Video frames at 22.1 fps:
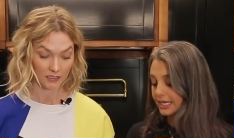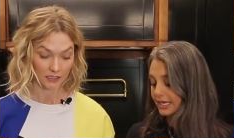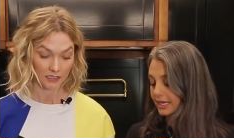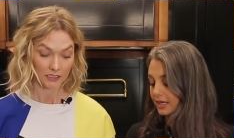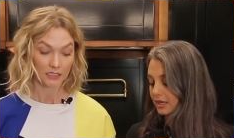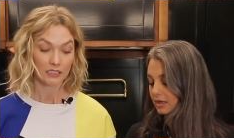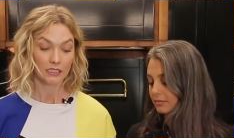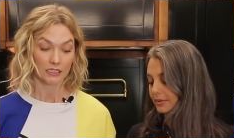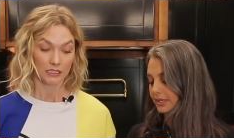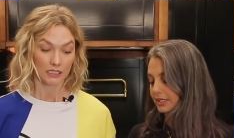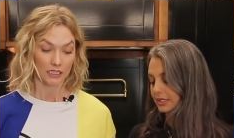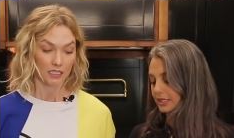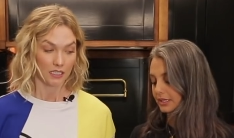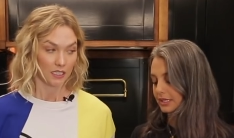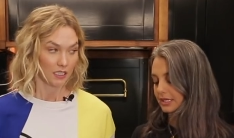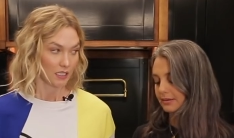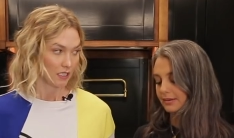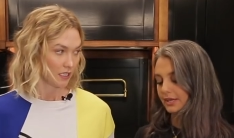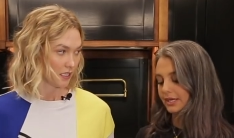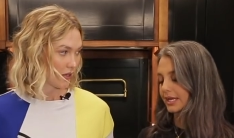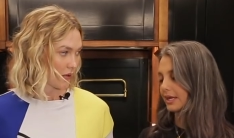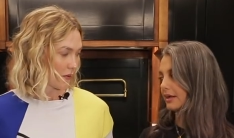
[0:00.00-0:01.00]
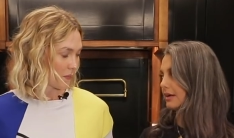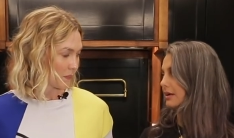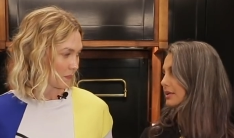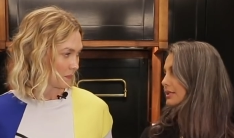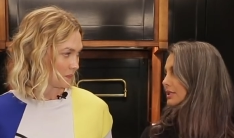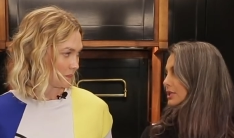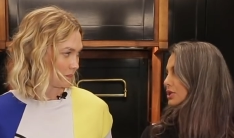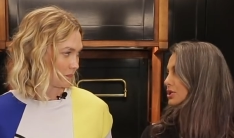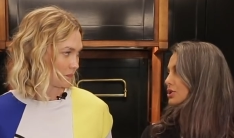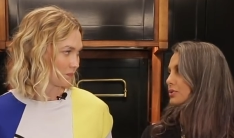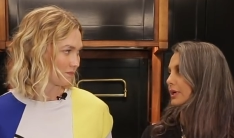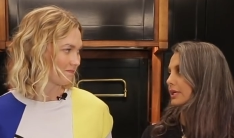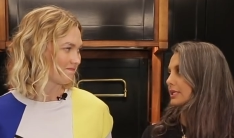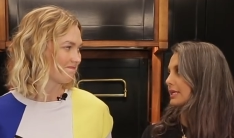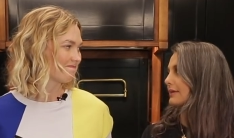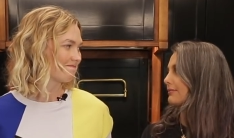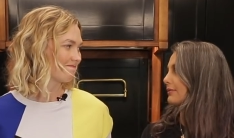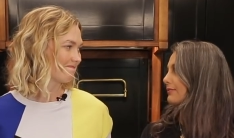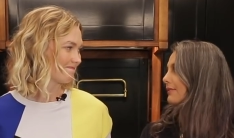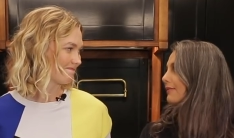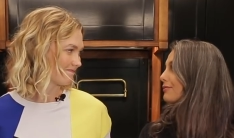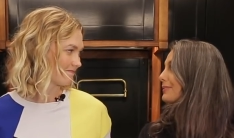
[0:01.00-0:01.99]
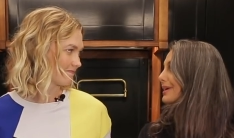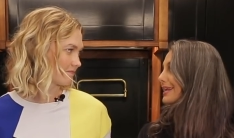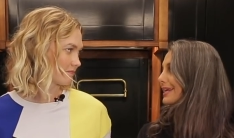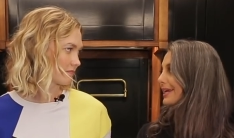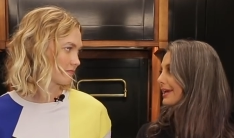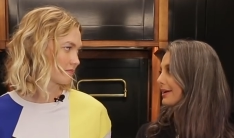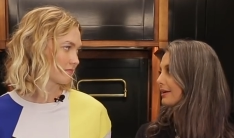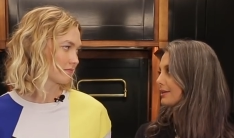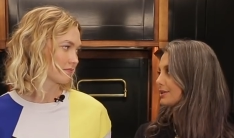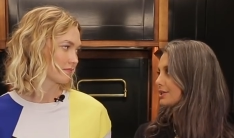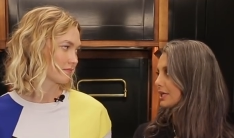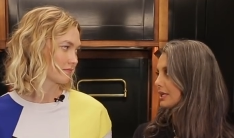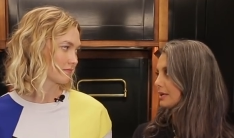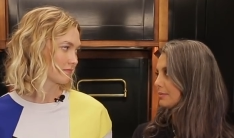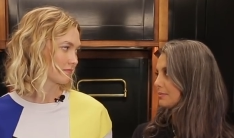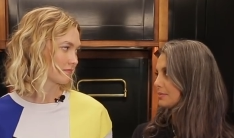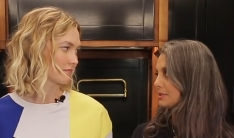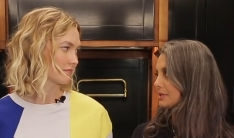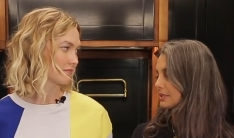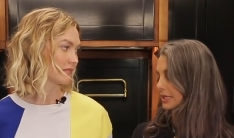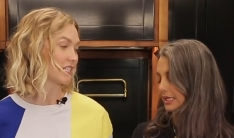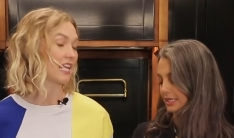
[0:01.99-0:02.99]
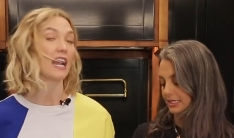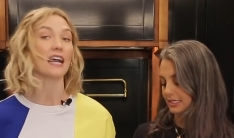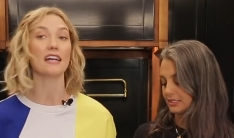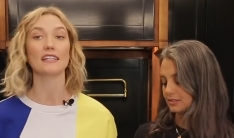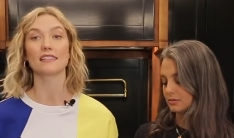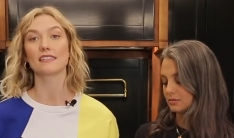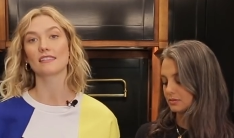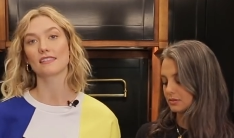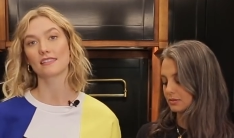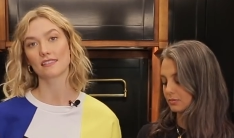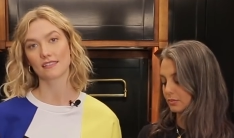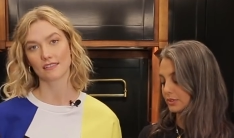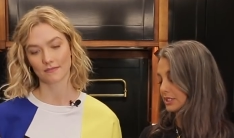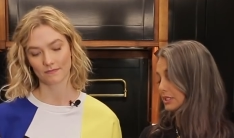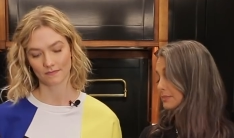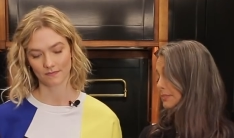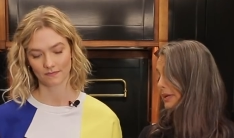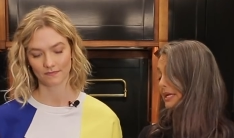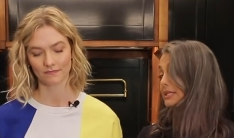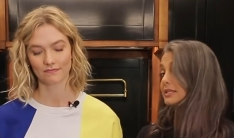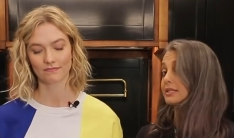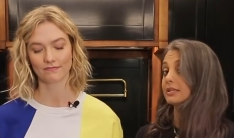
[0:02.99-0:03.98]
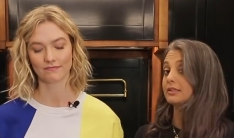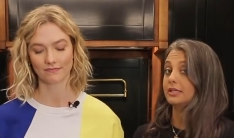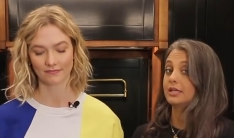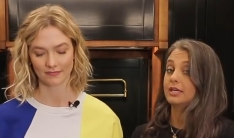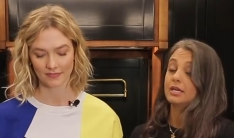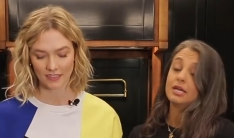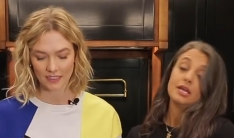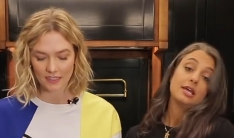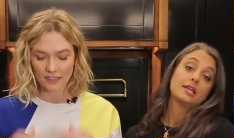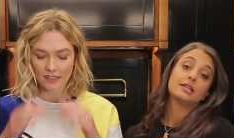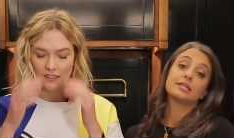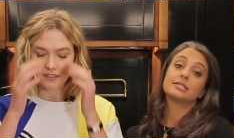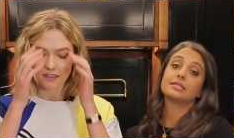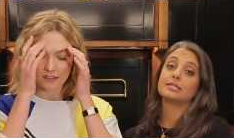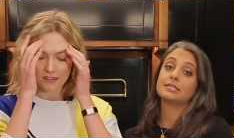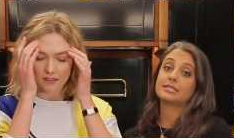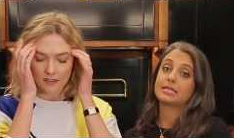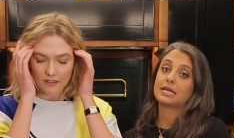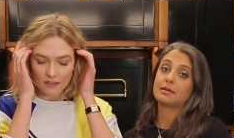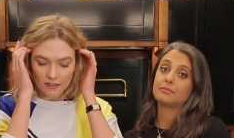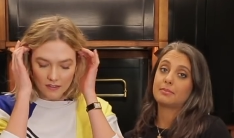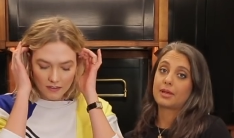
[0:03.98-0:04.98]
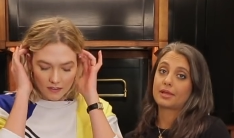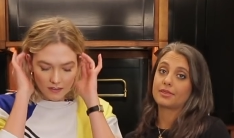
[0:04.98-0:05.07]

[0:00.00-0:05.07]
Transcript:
Speaker 1: of kale, but the thing about kale is it shrinks. If you've ever made kale chips, like yes. this, which is basically this is the same